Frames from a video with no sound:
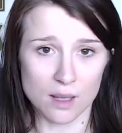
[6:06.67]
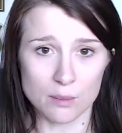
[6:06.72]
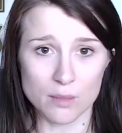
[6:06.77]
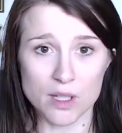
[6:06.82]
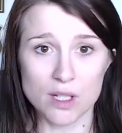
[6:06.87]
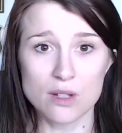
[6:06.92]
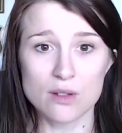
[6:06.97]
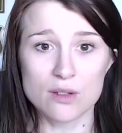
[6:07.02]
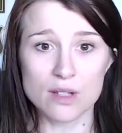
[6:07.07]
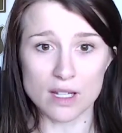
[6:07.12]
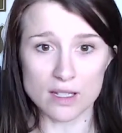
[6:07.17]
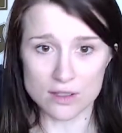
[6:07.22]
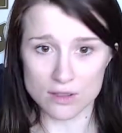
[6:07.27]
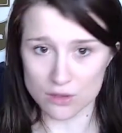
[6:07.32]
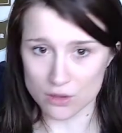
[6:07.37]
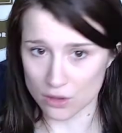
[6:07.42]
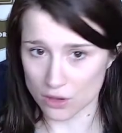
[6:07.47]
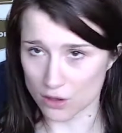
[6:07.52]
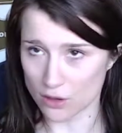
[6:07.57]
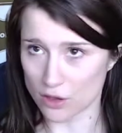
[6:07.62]
Use that
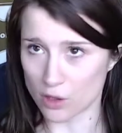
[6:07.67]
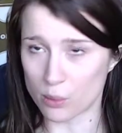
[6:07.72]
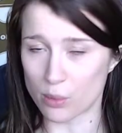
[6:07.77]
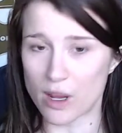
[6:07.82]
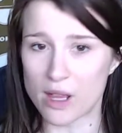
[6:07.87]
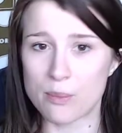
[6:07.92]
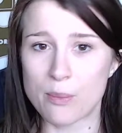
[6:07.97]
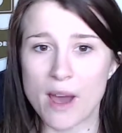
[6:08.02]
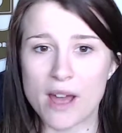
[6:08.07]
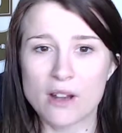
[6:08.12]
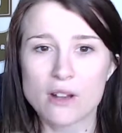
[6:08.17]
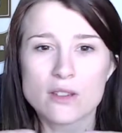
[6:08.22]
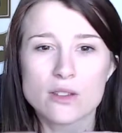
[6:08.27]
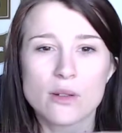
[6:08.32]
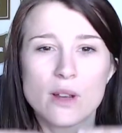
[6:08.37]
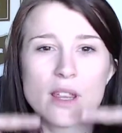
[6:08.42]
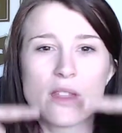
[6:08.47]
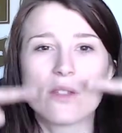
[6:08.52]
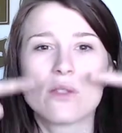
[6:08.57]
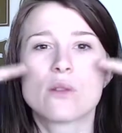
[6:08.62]
circular breath pattern. So
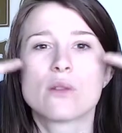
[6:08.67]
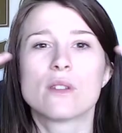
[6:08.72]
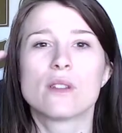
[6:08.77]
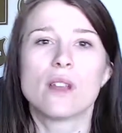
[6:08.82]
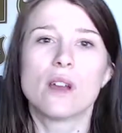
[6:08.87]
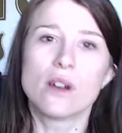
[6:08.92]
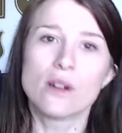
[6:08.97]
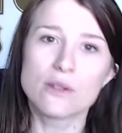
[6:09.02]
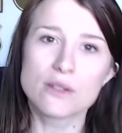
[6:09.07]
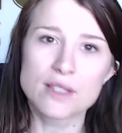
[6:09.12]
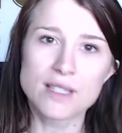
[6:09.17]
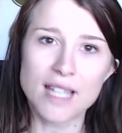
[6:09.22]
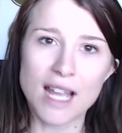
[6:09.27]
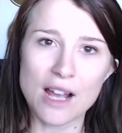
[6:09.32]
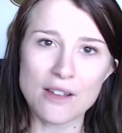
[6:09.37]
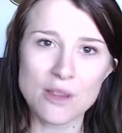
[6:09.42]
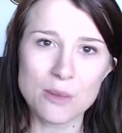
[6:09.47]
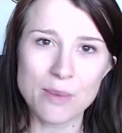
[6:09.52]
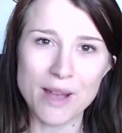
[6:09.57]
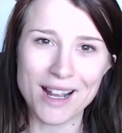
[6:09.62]
in through the nose,
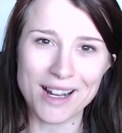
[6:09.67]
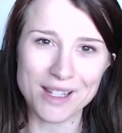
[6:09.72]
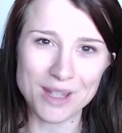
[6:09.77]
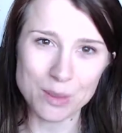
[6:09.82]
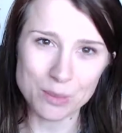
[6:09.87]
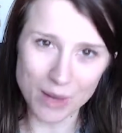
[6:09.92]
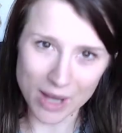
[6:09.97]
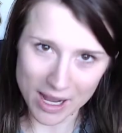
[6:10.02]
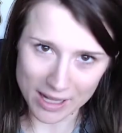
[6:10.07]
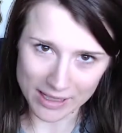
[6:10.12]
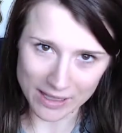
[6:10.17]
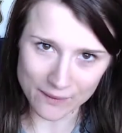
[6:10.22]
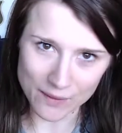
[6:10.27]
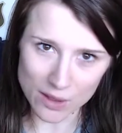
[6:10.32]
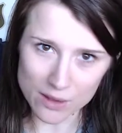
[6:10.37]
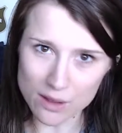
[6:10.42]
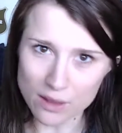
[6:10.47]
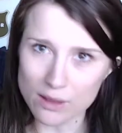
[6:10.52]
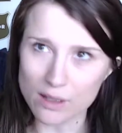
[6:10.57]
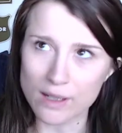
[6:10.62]
down the back of the body,
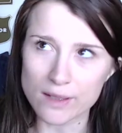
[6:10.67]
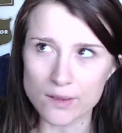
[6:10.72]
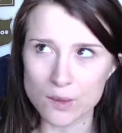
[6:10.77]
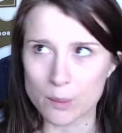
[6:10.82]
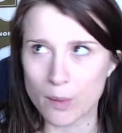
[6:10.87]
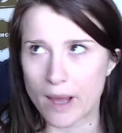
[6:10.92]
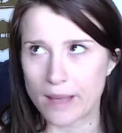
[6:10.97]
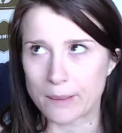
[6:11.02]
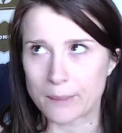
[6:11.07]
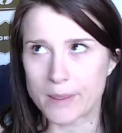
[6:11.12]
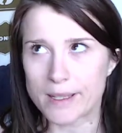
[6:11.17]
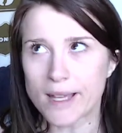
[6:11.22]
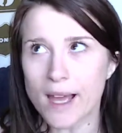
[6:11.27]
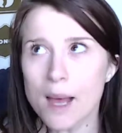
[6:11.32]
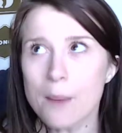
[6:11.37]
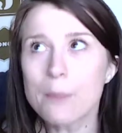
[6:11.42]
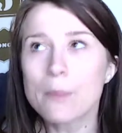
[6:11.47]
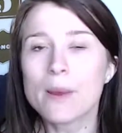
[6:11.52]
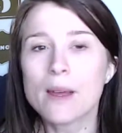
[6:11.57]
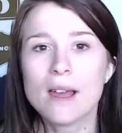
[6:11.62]
fill the lungs from bottom to
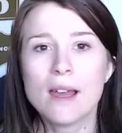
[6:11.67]
top,